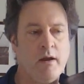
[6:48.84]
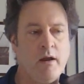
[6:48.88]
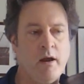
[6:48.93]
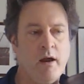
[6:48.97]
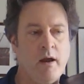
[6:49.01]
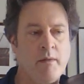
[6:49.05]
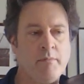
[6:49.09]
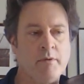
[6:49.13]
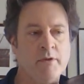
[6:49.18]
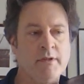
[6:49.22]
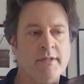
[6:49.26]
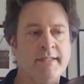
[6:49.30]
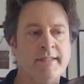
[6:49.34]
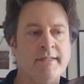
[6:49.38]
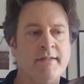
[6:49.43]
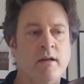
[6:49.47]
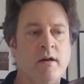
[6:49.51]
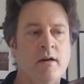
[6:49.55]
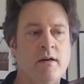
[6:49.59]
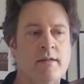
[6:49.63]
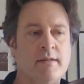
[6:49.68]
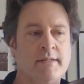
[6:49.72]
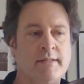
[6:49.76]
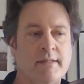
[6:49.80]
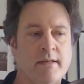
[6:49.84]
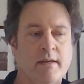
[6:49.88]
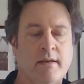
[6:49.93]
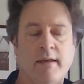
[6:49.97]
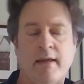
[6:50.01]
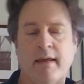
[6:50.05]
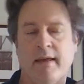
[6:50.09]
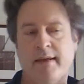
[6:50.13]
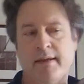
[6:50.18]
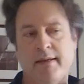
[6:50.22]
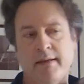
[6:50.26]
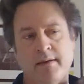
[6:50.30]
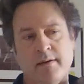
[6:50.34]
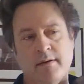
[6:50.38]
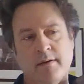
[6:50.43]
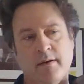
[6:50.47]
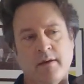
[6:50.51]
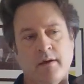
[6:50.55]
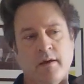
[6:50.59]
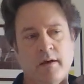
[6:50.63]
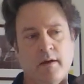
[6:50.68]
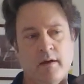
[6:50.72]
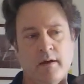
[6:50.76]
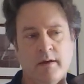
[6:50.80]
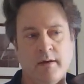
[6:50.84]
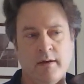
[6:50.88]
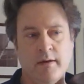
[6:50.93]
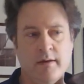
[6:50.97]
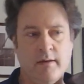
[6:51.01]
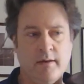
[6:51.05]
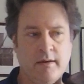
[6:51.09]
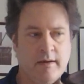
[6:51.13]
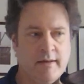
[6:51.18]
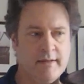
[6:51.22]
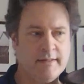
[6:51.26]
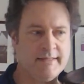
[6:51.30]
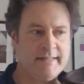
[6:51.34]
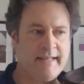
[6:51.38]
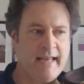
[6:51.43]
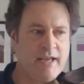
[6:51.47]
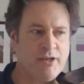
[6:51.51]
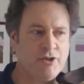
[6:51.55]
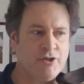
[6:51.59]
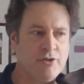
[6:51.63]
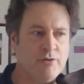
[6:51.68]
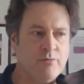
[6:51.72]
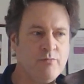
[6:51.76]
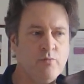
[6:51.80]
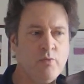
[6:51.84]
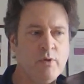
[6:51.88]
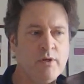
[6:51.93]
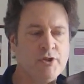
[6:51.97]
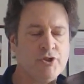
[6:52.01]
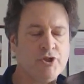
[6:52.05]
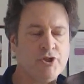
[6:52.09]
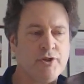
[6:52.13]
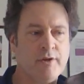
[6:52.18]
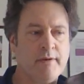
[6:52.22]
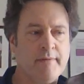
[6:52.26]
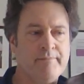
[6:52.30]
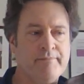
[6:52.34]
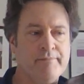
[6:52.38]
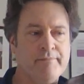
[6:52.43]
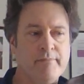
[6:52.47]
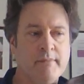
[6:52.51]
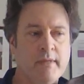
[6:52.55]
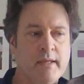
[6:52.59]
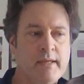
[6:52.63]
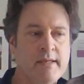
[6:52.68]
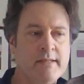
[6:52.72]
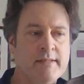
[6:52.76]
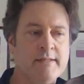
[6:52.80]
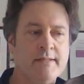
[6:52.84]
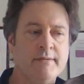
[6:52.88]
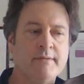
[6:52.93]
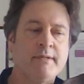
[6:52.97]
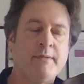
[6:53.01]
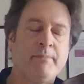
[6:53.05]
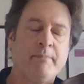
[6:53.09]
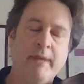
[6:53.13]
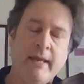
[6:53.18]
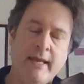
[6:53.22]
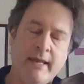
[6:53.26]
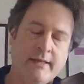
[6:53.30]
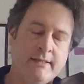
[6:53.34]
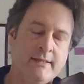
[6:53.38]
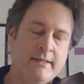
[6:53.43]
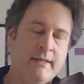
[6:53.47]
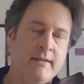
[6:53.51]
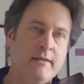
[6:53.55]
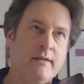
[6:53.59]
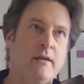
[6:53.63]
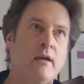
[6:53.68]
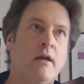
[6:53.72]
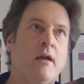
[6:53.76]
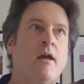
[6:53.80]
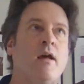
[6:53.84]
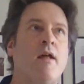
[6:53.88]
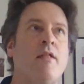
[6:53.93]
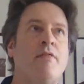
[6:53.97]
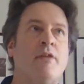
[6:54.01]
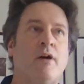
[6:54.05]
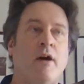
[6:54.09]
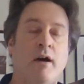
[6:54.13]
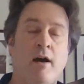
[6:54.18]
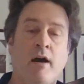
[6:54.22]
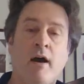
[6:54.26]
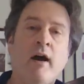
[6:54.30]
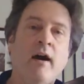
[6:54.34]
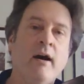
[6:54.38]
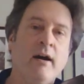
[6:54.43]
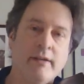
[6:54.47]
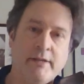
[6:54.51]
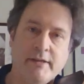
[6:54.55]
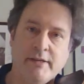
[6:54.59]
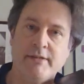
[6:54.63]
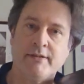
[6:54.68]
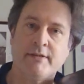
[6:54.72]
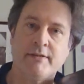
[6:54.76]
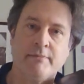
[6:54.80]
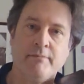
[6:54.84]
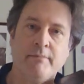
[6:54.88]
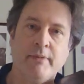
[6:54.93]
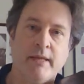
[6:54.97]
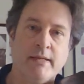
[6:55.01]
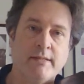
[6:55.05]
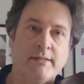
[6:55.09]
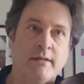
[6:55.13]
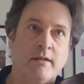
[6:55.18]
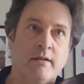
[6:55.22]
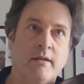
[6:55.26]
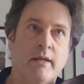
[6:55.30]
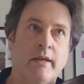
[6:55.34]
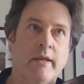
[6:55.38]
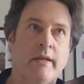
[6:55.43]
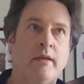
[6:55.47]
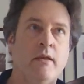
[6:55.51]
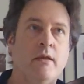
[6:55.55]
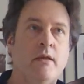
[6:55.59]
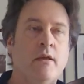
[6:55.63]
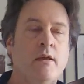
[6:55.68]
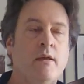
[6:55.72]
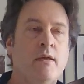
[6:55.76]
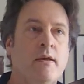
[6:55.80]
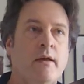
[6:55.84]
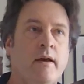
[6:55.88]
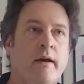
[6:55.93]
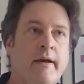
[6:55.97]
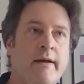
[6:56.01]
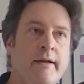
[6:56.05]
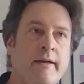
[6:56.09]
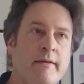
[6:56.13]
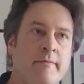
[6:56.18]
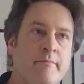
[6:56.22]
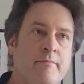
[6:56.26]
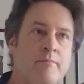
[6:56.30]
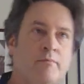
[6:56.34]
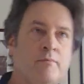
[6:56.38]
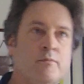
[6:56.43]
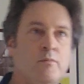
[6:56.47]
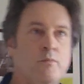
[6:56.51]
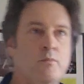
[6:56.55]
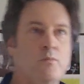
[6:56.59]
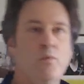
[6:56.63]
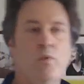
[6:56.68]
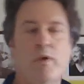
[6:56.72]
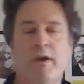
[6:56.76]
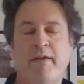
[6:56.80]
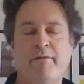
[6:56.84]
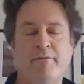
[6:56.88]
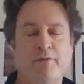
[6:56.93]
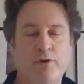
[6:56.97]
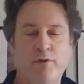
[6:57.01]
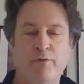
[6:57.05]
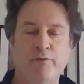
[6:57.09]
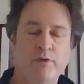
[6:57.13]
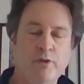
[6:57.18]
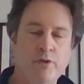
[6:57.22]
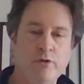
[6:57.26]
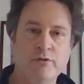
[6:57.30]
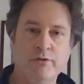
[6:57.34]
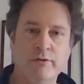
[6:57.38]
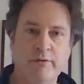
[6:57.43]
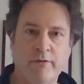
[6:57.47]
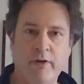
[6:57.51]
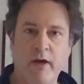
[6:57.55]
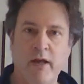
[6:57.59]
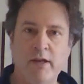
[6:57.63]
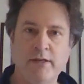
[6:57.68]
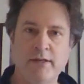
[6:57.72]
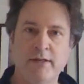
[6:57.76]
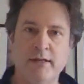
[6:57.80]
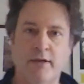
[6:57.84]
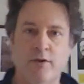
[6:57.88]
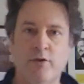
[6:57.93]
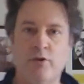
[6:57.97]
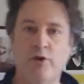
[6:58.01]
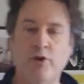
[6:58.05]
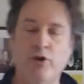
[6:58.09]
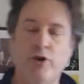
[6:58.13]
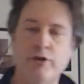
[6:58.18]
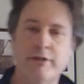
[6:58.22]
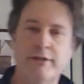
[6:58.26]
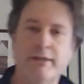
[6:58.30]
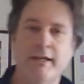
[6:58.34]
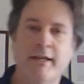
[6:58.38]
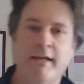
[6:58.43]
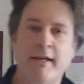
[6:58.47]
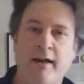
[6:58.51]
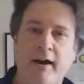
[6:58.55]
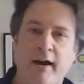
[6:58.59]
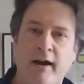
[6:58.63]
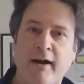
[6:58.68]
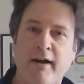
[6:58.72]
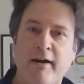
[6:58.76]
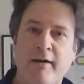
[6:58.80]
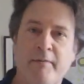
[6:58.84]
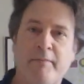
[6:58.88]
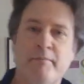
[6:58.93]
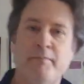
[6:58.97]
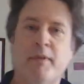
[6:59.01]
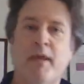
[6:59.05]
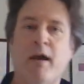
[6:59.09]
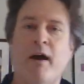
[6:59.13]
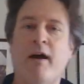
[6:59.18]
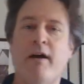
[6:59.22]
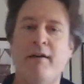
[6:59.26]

I'm going to start in a section which is depicting a hunt, basically. Whatever your views of hunting or not, I'm